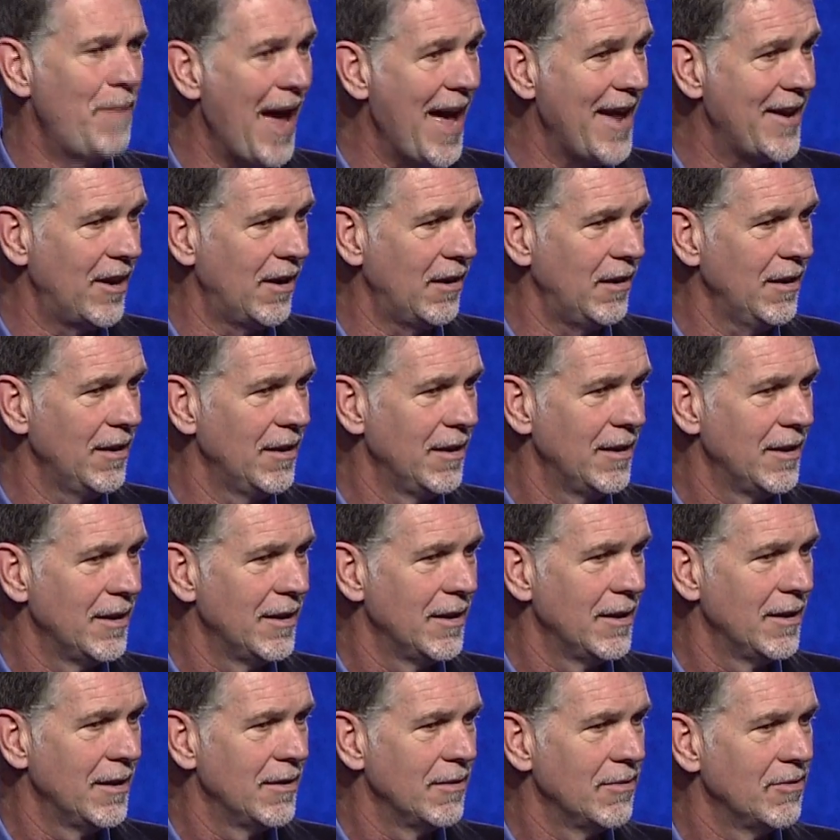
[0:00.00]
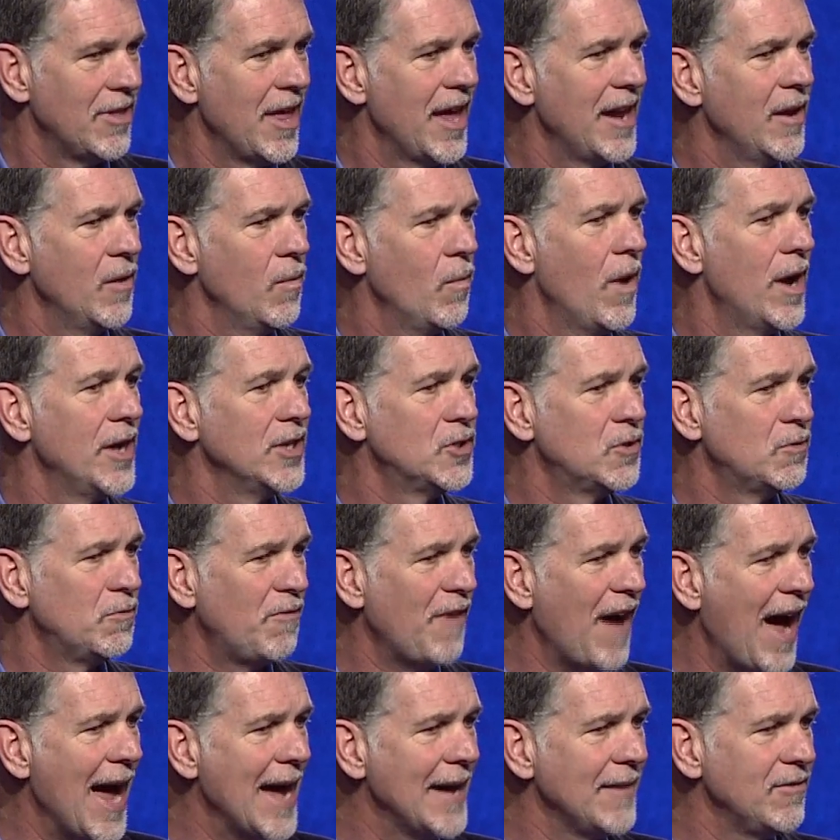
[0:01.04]
better than it was
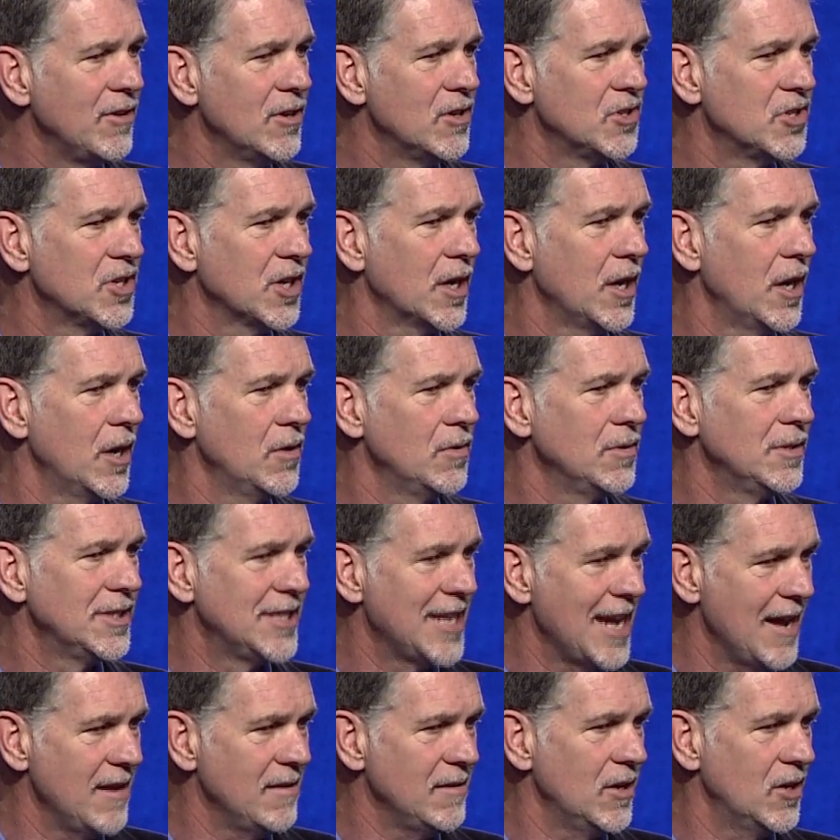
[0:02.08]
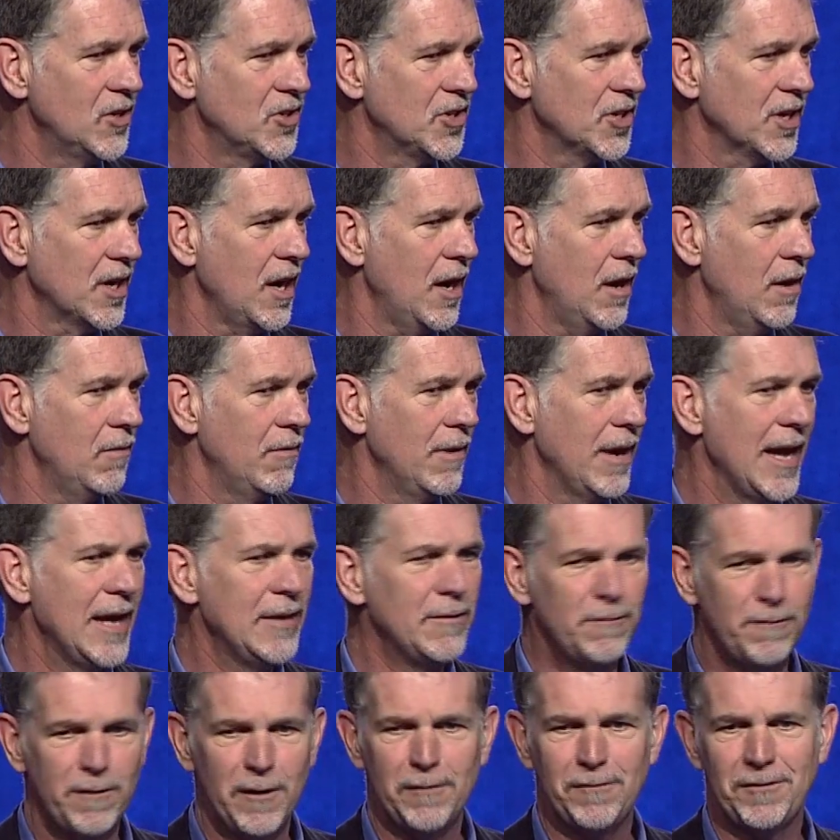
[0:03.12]
5 years ago, 10 years ago,
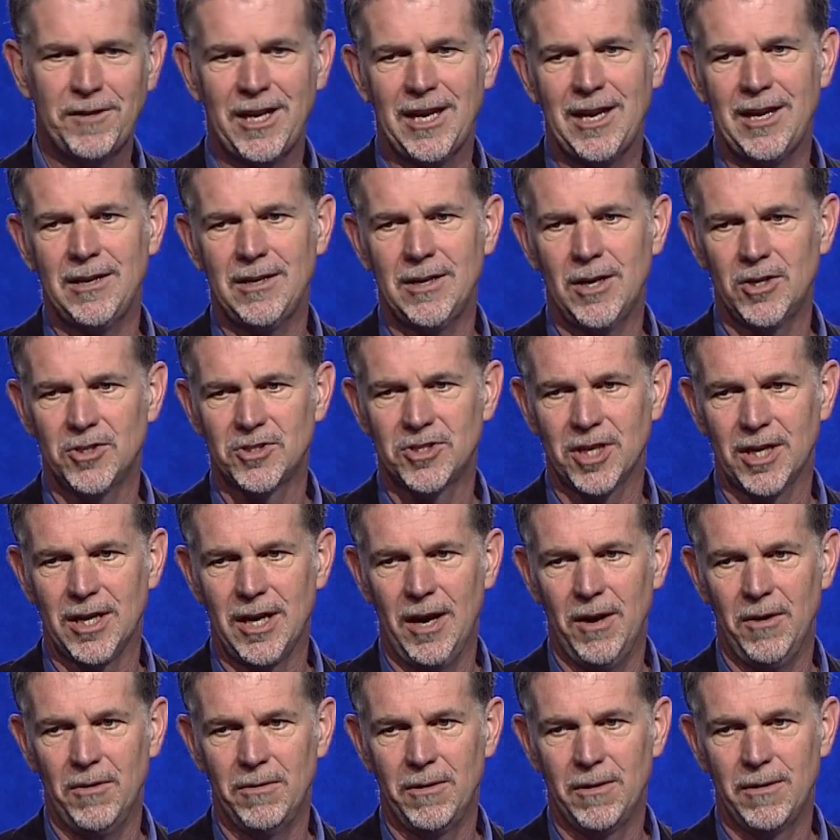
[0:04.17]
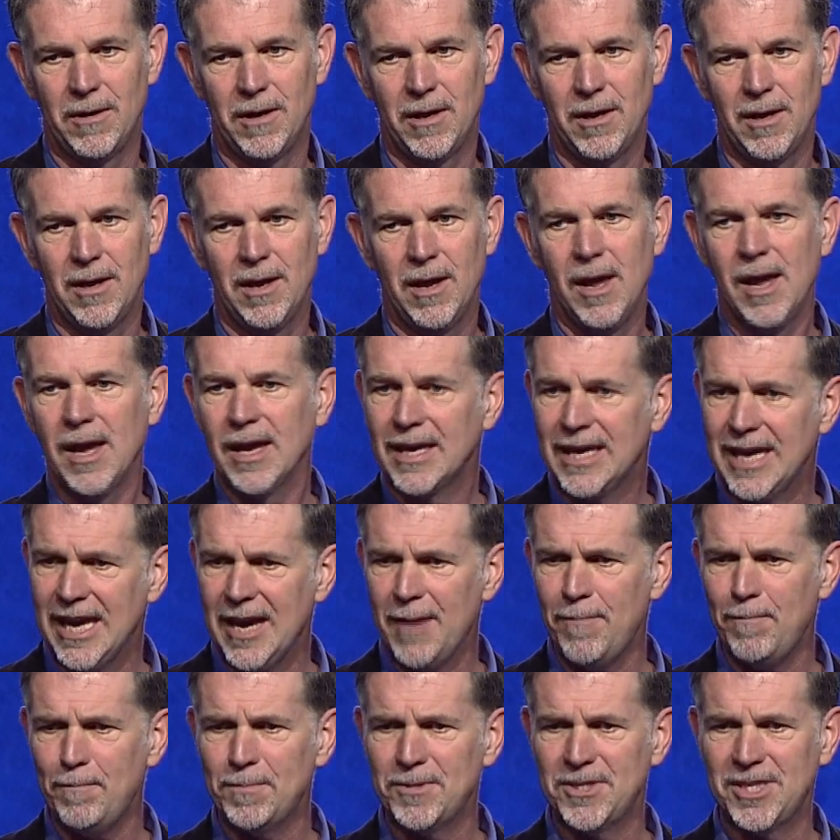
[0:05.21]
and 15 years ago.
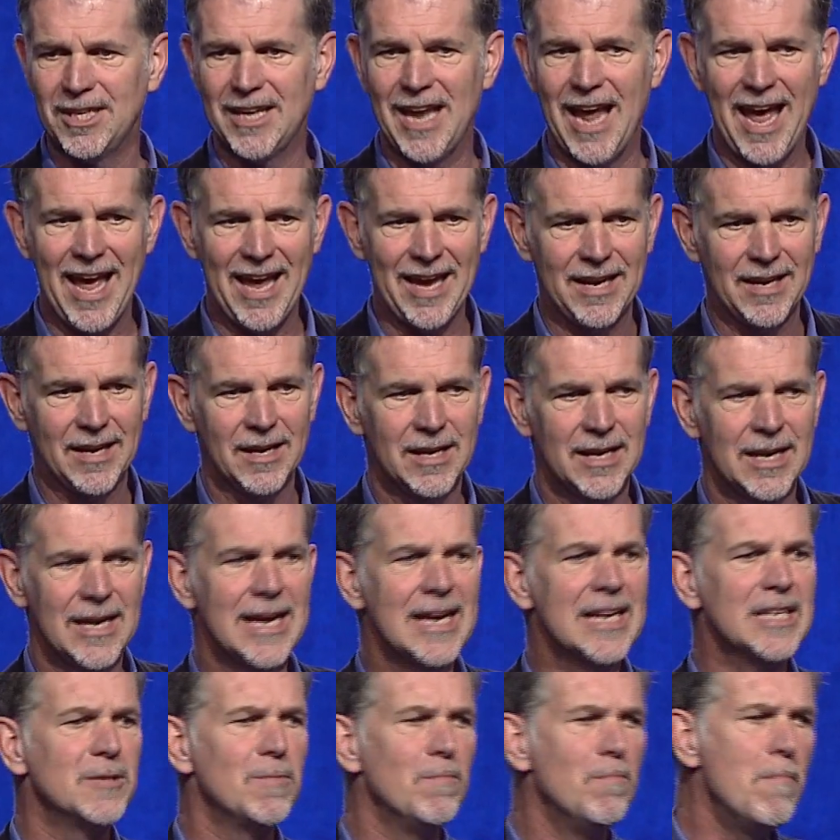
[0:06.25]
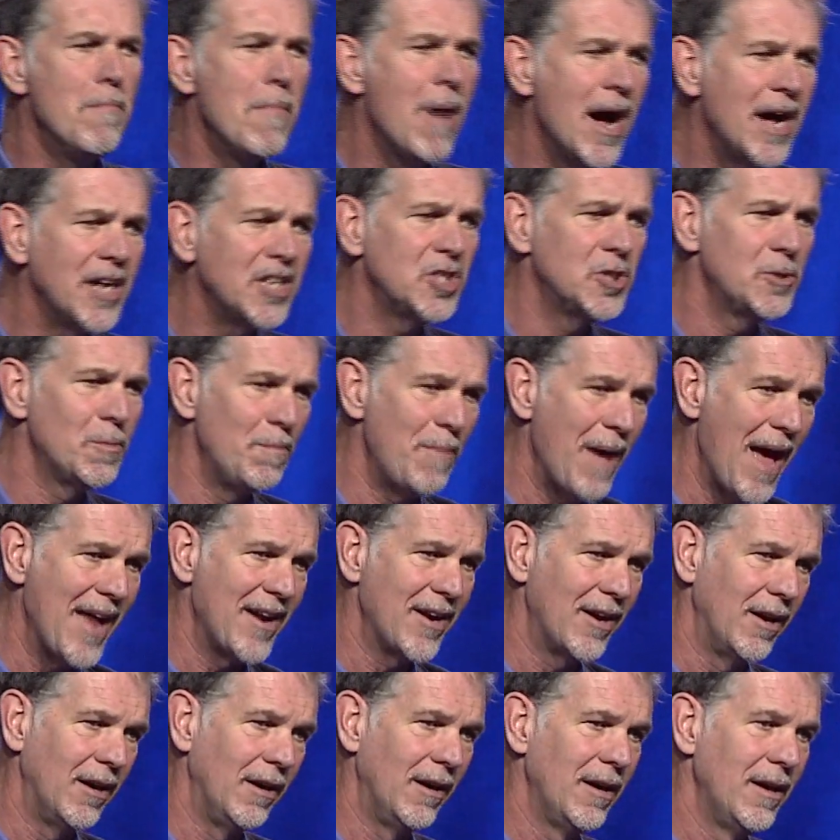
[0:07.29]
KIP today is much
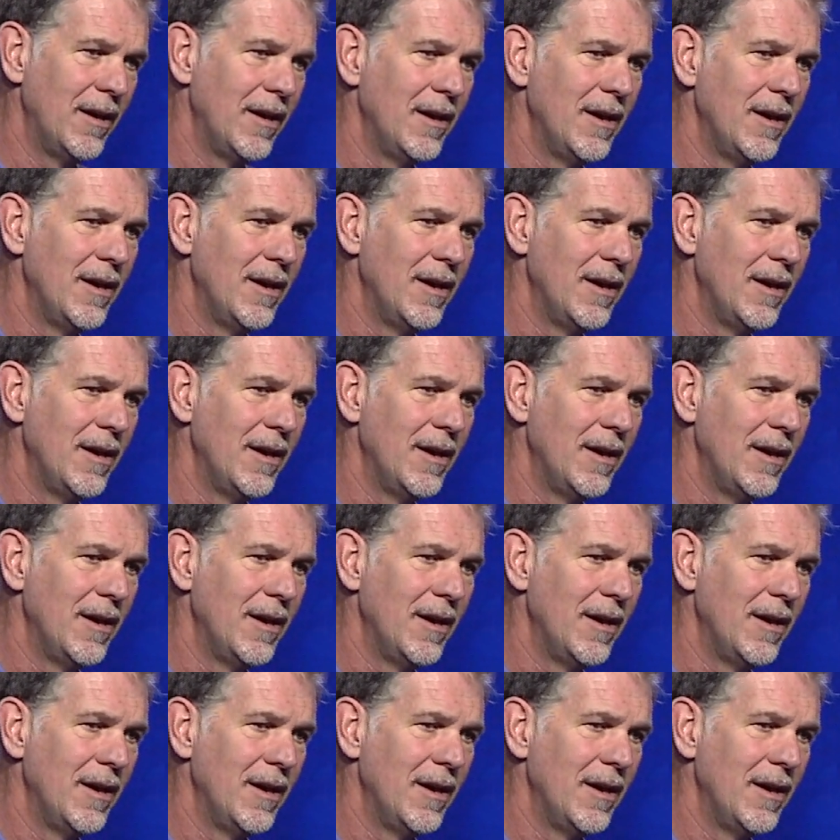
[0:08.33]
better